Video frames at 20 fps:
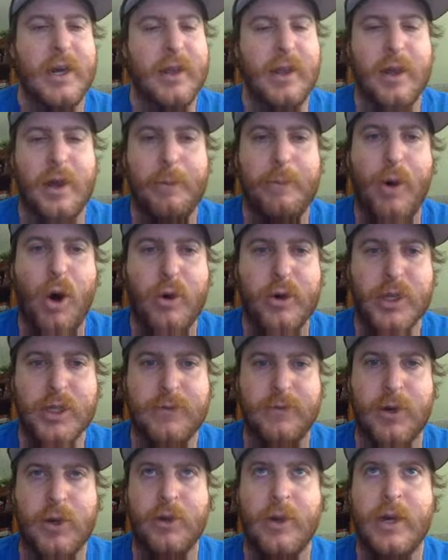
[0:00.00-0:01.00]
of like a bonus
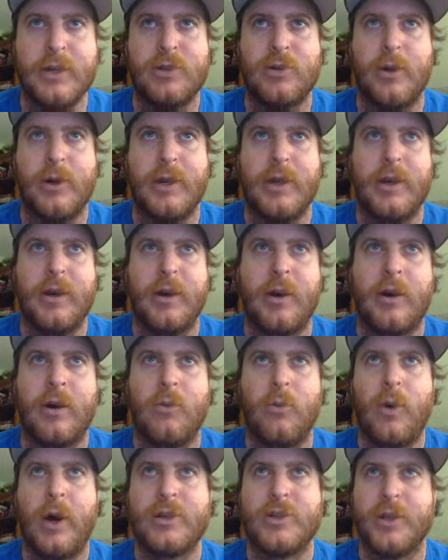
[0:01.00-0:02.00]
for you guys who are here
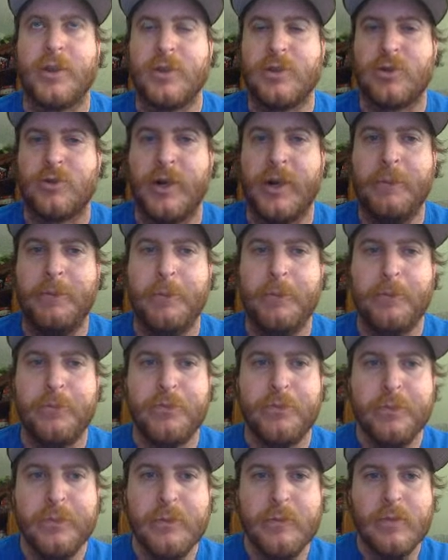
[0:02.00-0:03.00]
watching the stream.
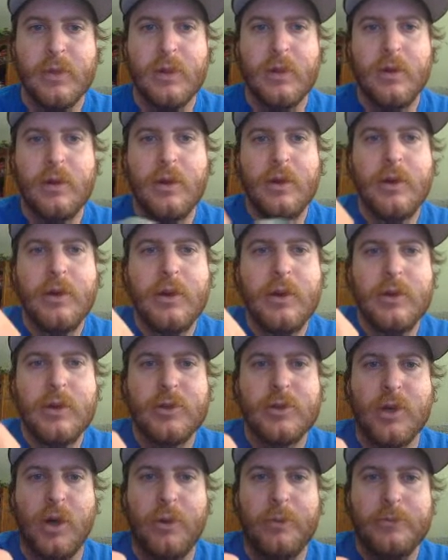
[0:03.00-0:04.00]

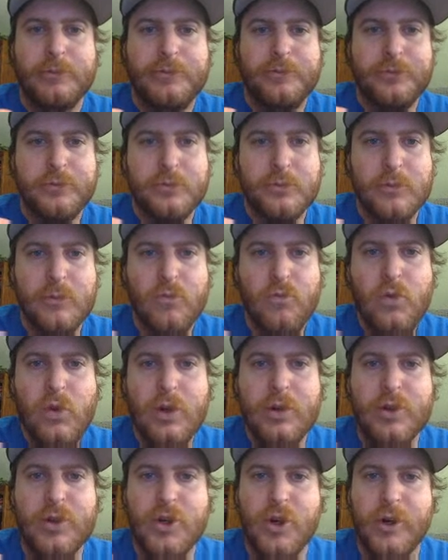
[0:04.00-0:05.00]
So
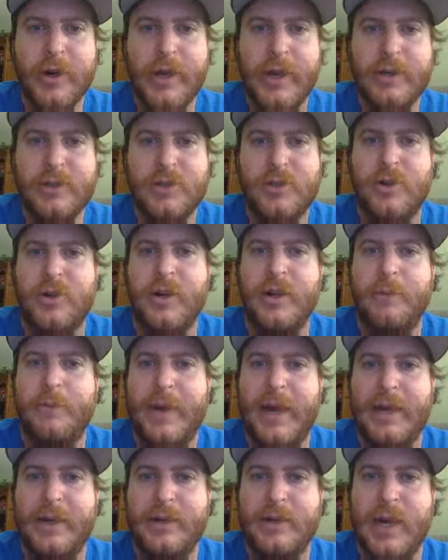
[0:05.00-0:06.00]
during a certain
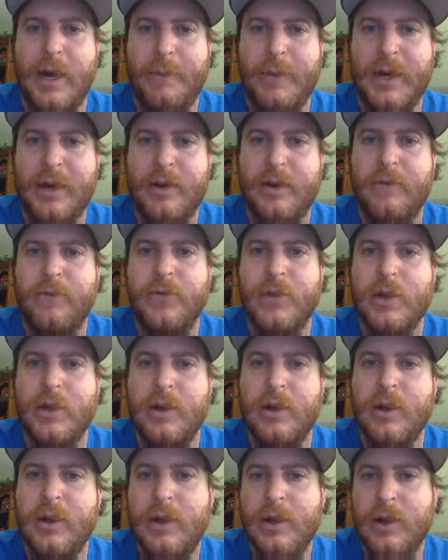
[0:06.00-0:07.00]
pandemic,
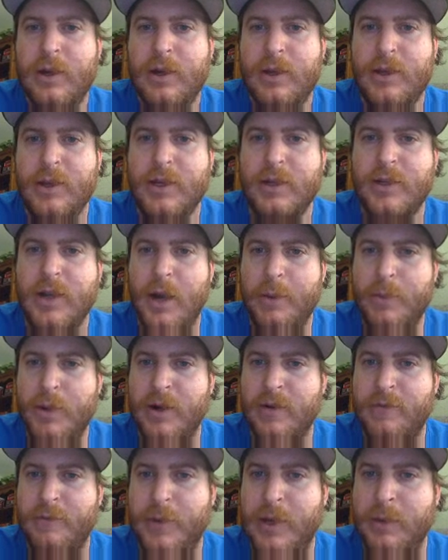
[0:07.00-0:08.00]
the number
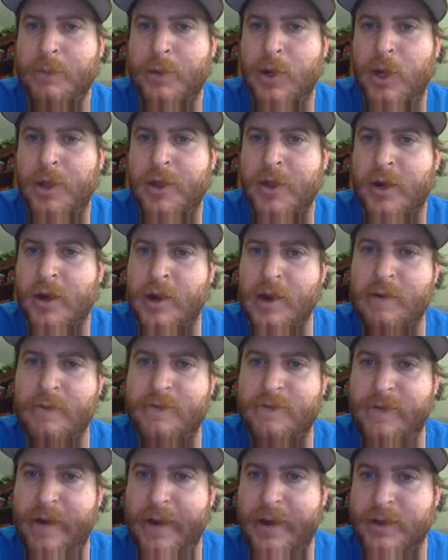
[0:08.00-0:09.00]
of people that are
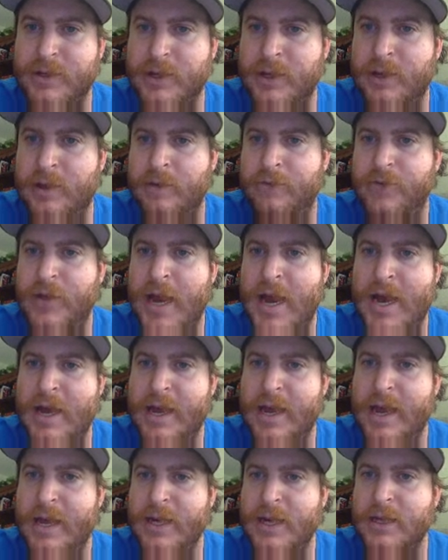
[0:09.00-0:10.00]
infected at
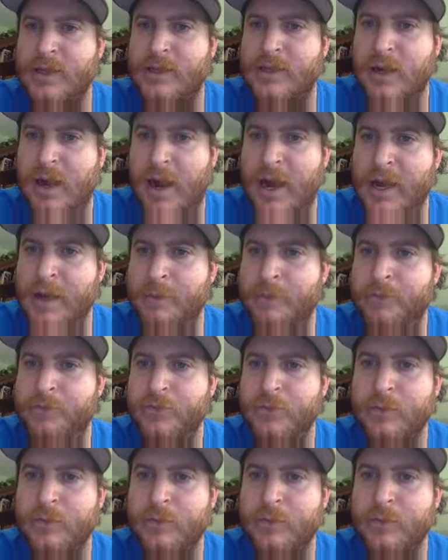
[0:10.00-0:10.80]
any time